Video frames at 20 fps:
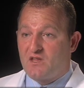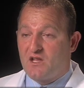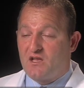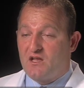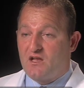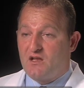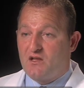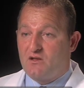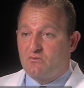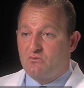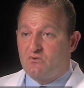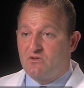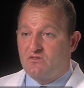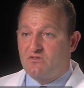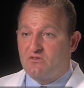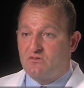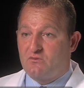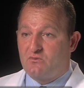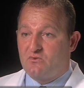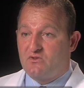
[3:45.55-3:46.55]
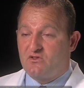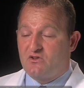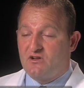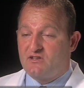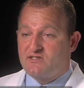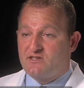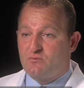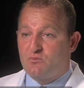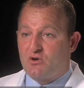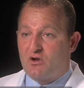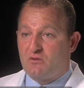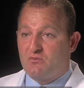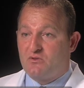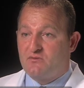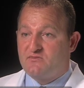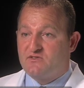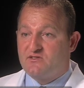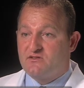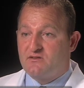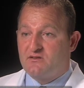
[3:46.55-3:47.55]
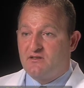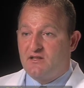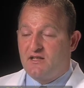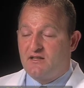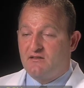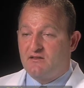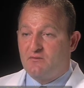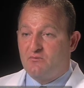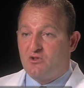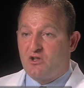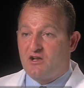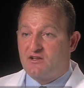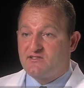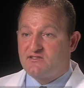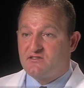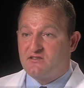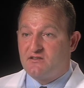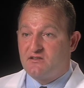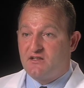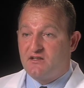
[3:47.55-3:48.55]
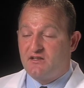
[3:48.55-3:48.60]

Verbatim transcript: Uh, with, with causing problems and, and limb loss, and,